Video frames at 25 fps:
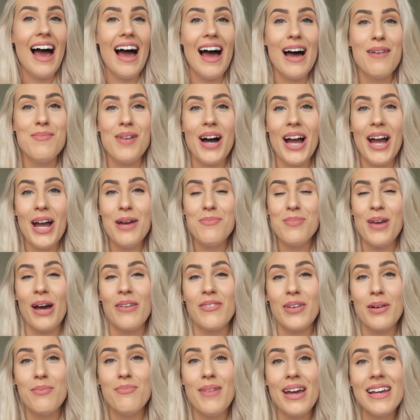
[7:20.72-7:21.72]
I hope you
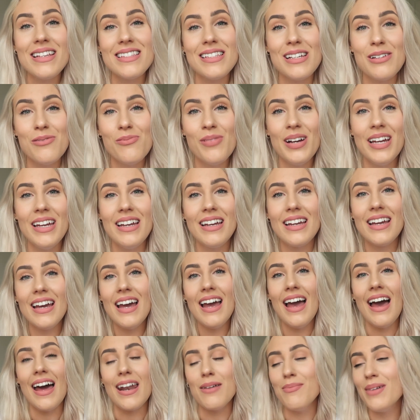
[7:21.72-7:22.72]
have an amazing week,
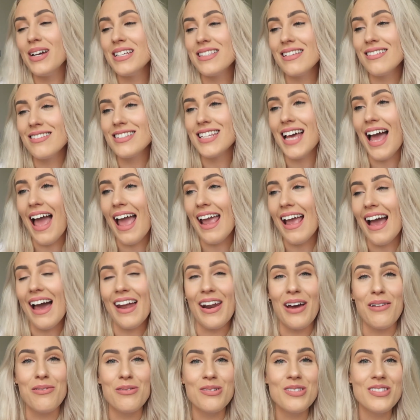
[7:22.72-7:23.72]
an amazing day,
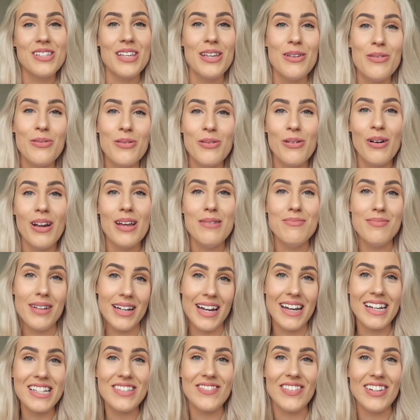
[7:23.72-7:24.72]
and I will see you all in
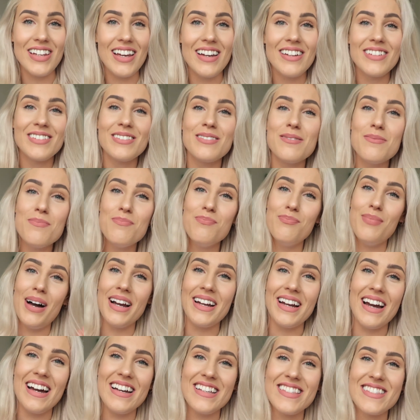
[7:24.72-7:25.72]
my next video.
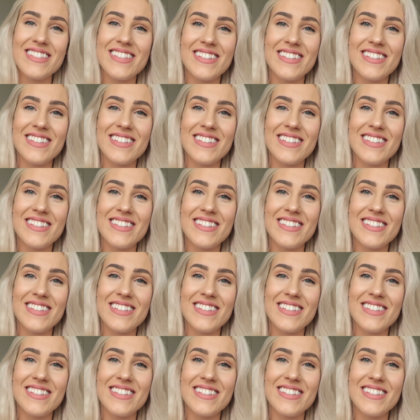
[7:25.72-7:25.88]
Bye guys.